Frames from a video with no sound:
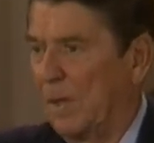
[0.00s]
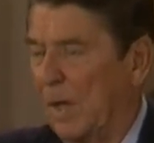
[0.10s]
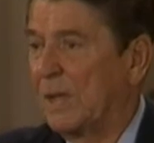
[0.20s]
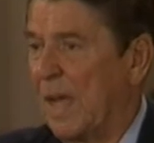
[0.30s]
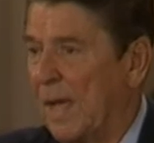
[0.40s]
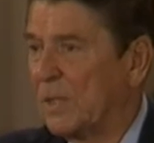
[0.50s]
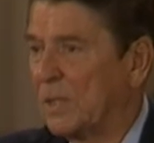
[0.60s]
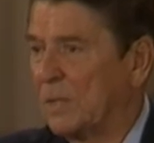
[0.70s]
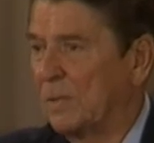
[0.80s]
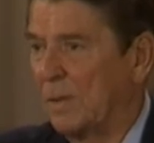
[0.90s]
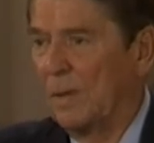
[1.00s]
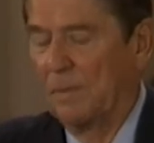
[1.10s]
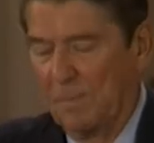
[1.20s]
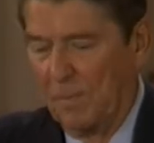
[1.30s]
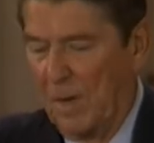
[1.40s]
attacks
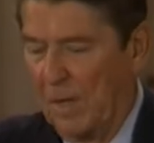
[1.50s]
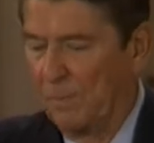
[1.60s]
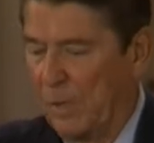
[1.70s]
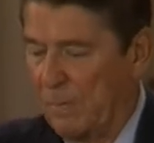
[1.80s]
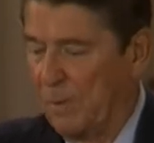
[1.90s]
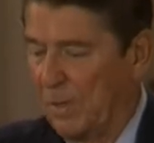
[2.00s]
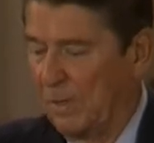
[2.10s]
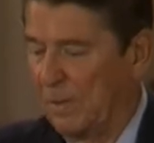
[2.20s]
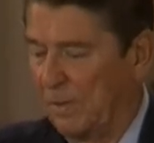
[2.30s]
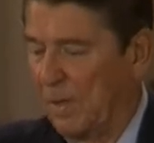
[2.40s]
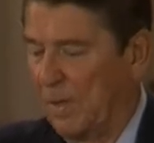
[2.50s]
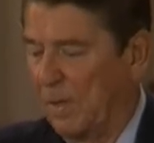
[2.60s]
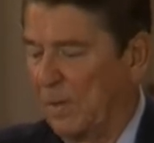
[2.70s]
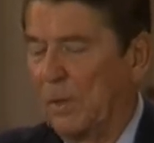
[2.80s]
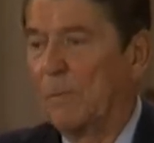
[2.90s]
on people and
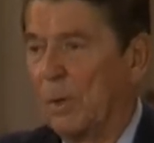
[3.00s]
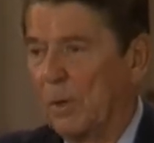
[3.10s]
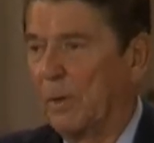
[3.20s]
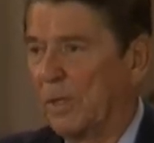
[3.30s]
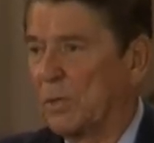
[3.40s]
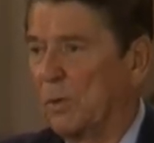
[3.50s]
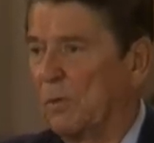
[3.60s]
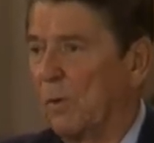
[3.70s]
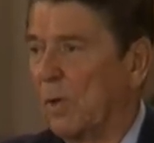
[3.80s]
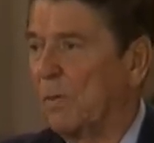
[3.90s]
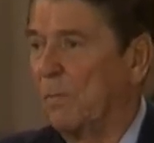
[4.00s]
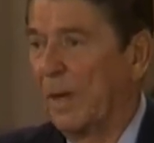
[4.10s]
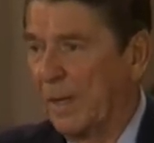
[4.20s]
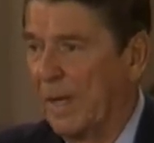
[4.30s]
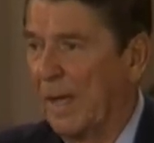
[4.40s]
their murdering and so forth.
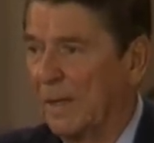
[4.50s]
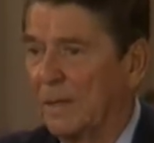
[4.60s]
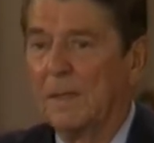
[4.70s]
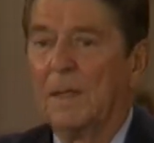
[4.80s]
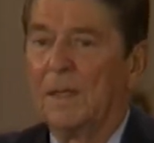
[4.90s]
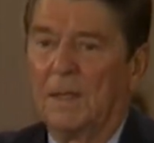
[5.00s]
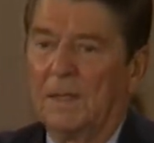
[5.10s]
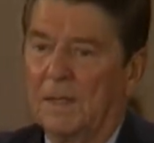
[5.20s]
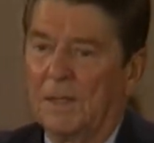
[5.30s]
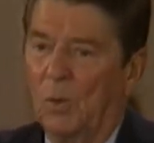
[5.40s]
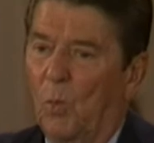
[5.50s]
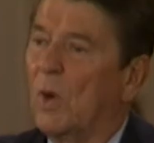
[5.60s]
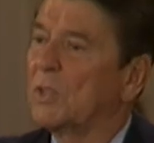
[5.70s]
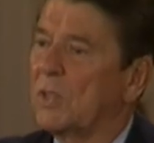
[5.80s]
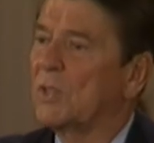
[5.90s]
But again,
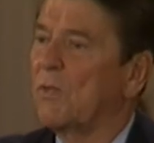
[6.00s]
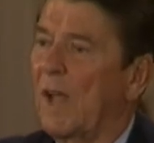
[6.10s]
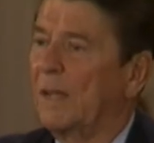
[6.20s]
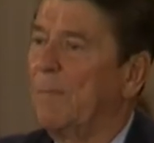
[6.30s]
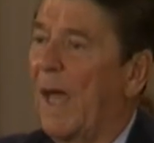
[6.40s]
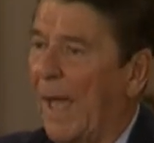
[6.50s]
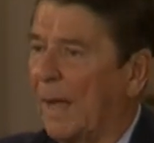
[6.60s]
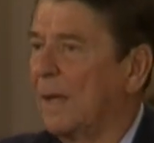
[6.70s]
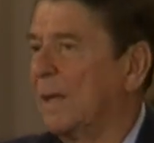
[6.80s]
was the strike back